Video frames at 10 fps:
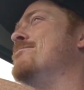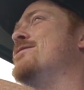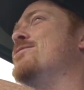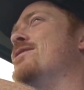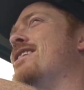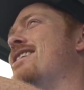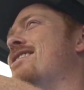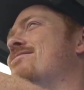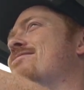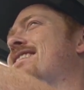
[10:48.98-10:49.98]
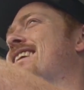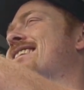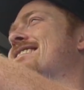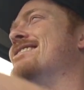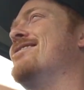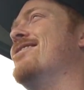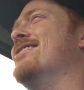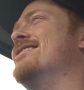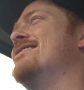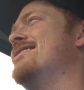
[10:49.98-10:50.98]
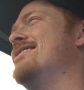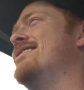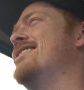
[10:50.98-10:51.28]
$2,500,